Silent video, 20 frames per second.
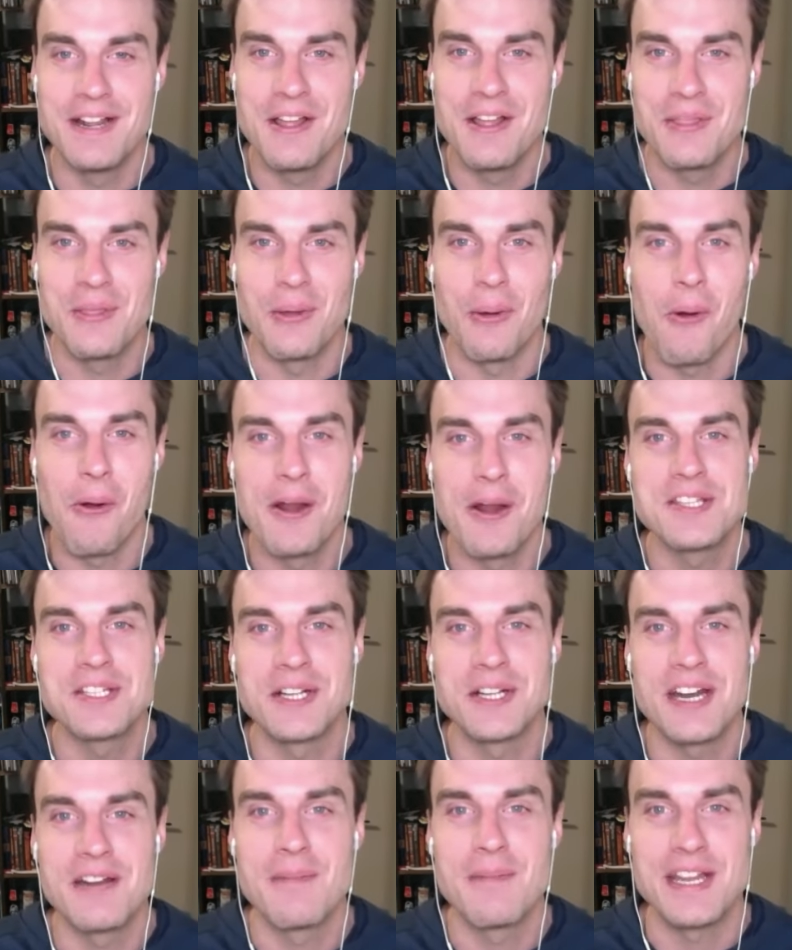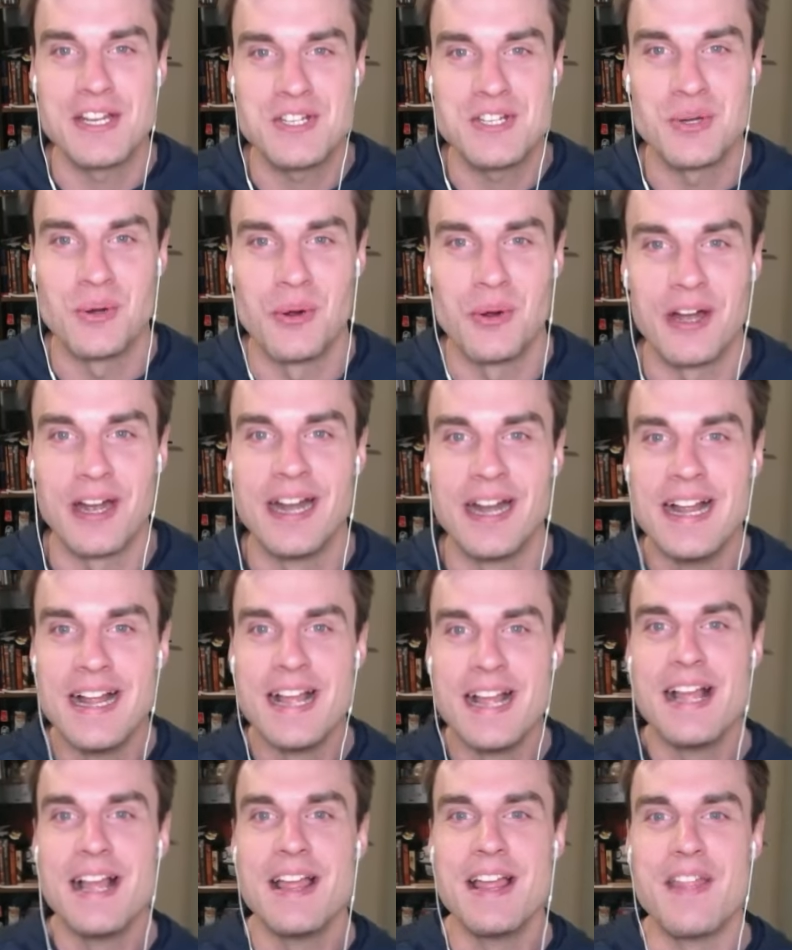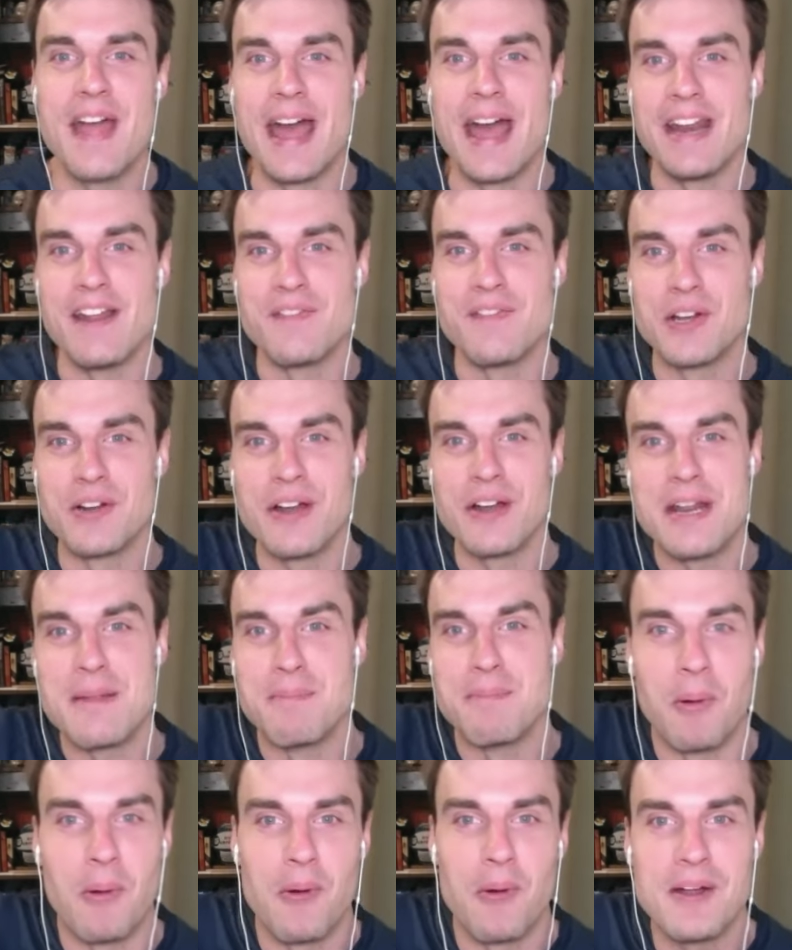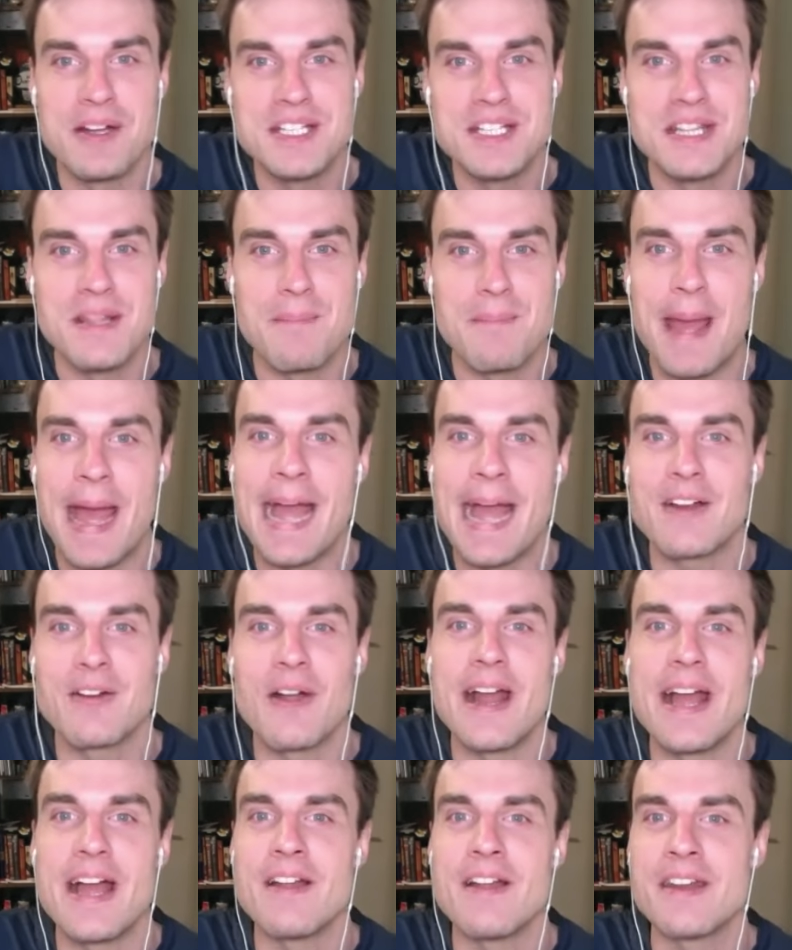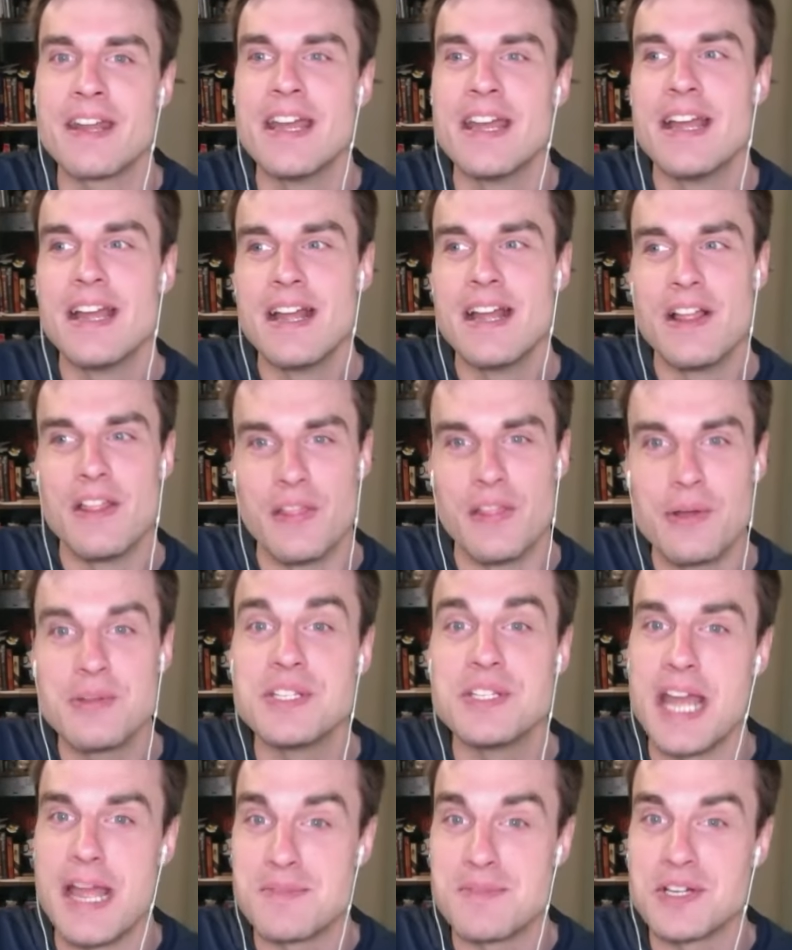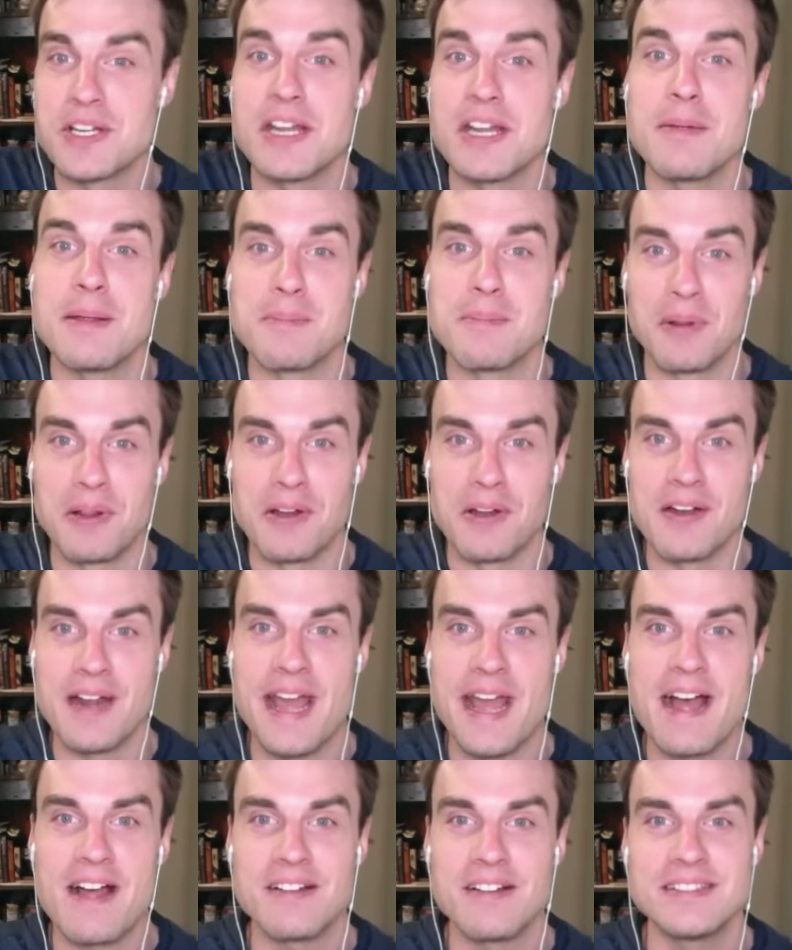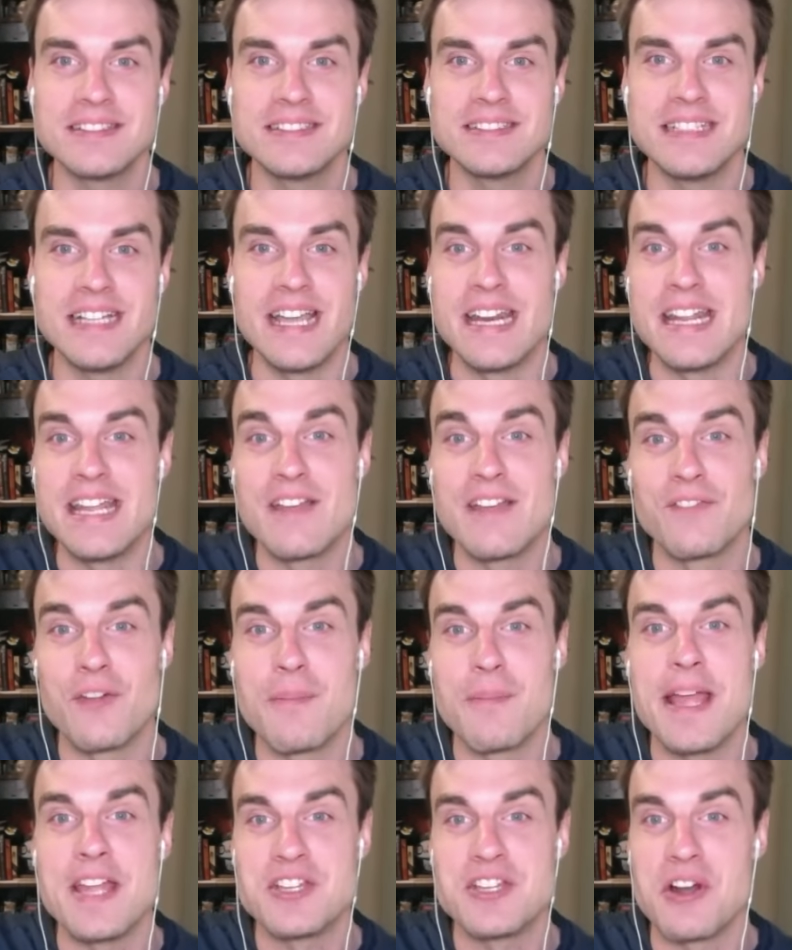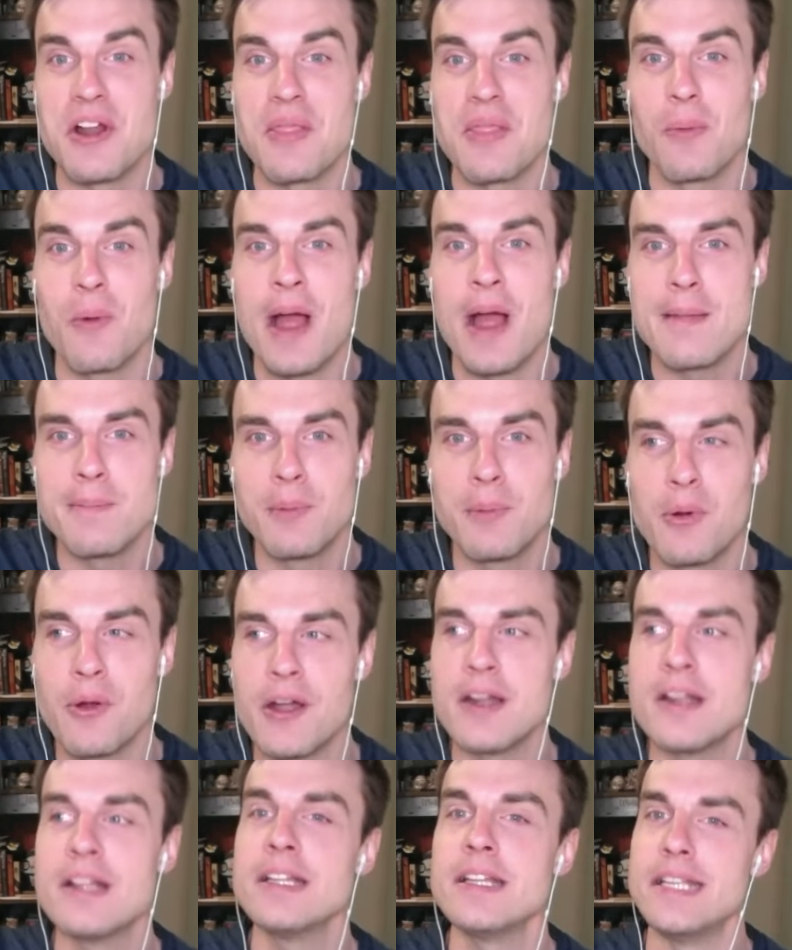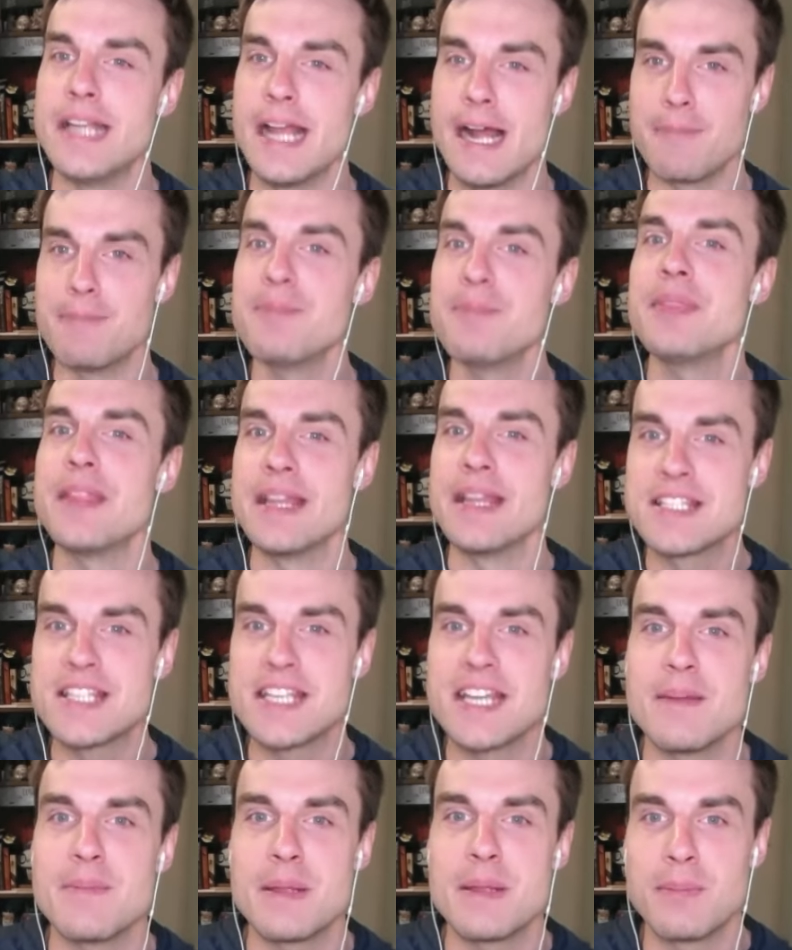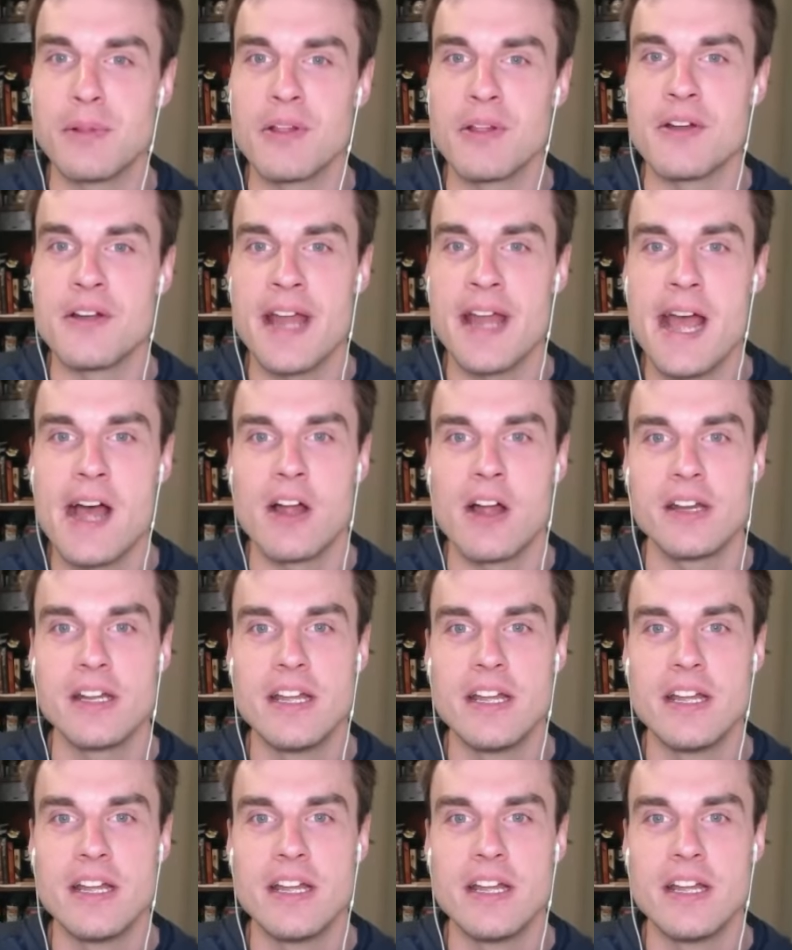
the Hornets are going to make sure that if there are any boards in the background, those names are going to be blurred out. Any information on the whiteboard, yep, it's going to be blurred out.